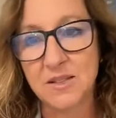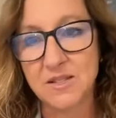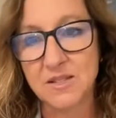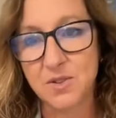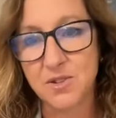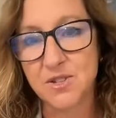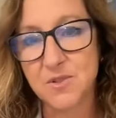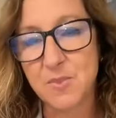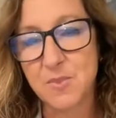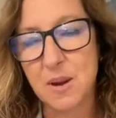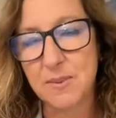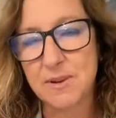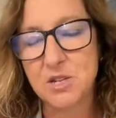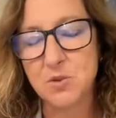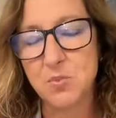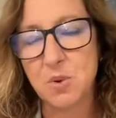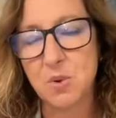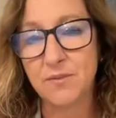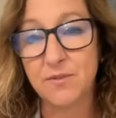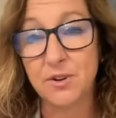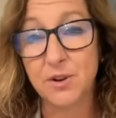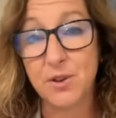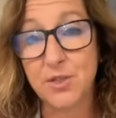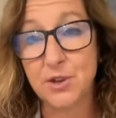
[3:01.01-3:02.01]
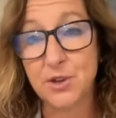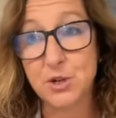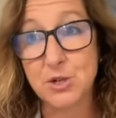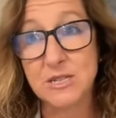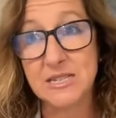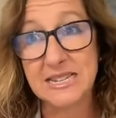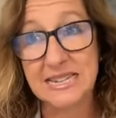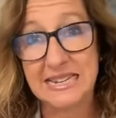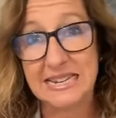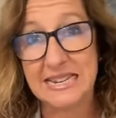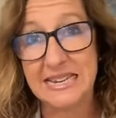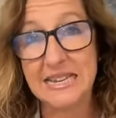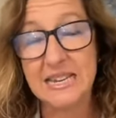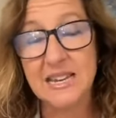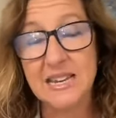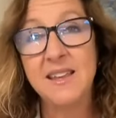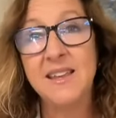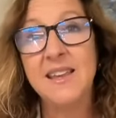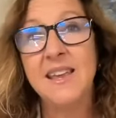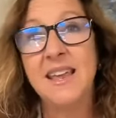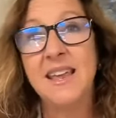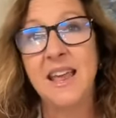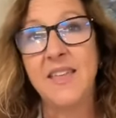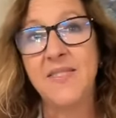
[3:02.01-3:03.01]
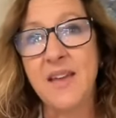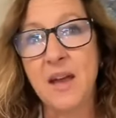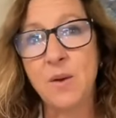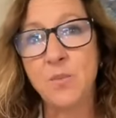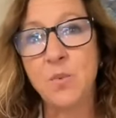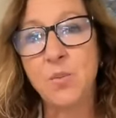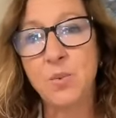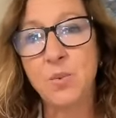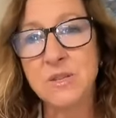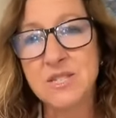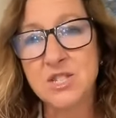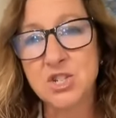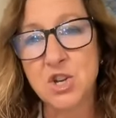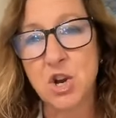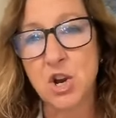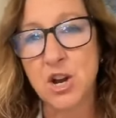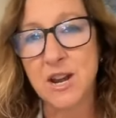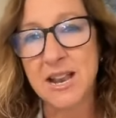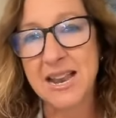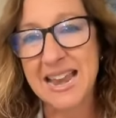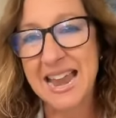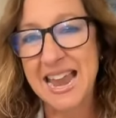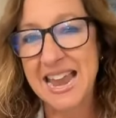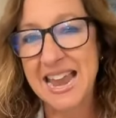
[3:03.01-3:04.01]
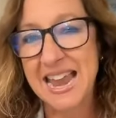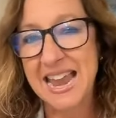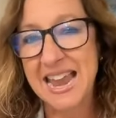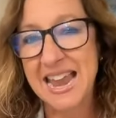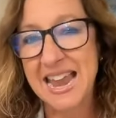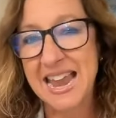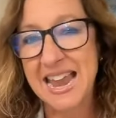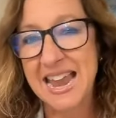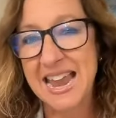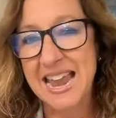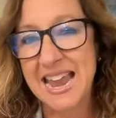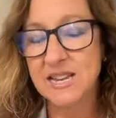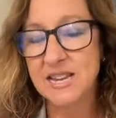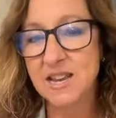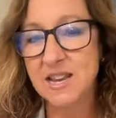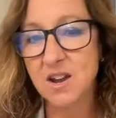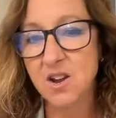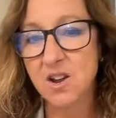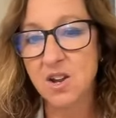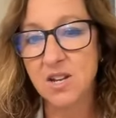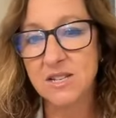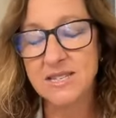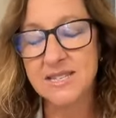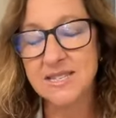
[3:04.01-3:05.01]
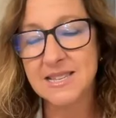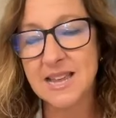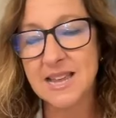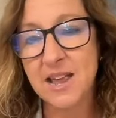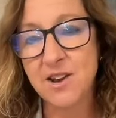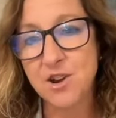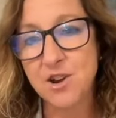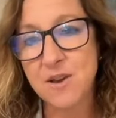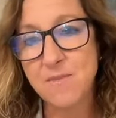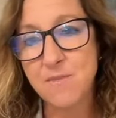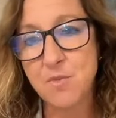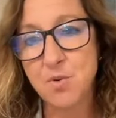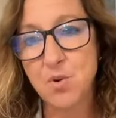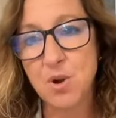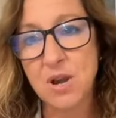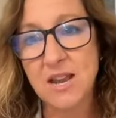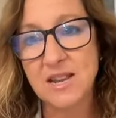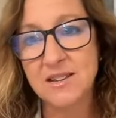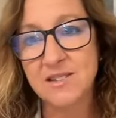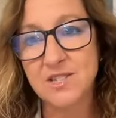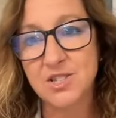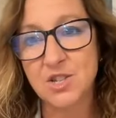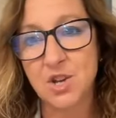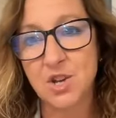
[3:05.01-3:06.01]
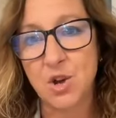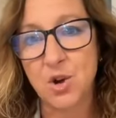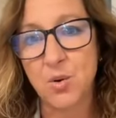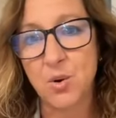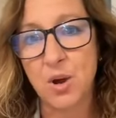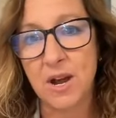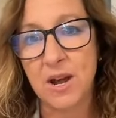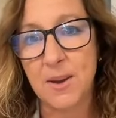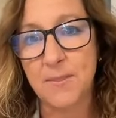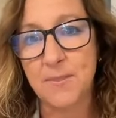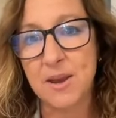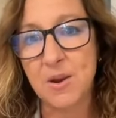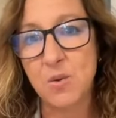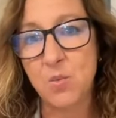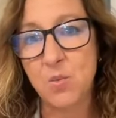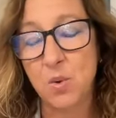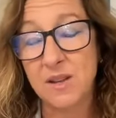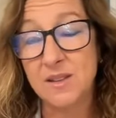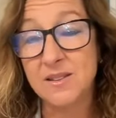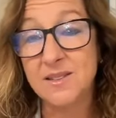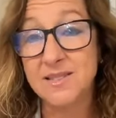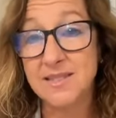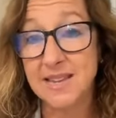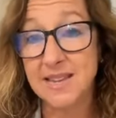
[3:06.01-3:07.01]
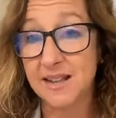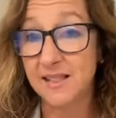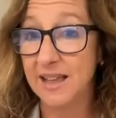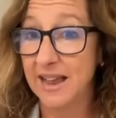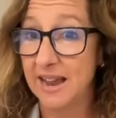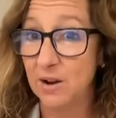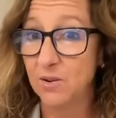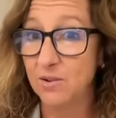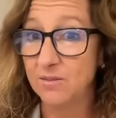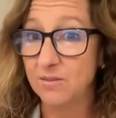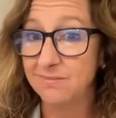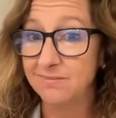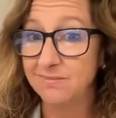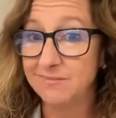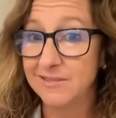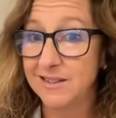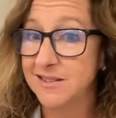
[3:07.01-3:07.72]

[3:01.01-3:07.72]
So there's probably 12 or 13. And that one will start at 8:50 on Saturday morning. So it will sell out.